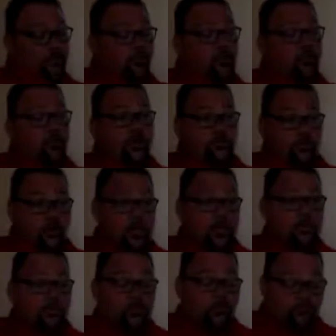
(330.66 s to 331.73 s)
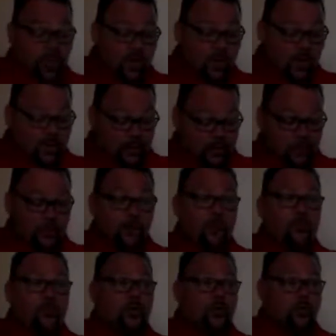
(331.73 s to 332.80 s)
If we can prevent it,
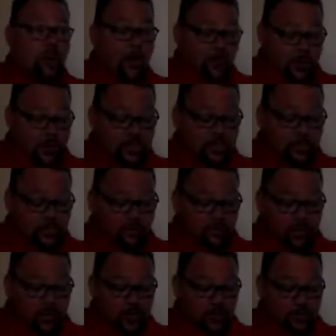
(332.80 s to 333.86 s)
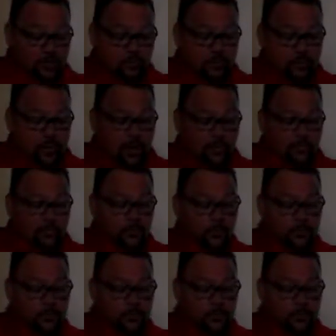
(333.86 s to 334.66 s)
we do our best to prevent it. Okay?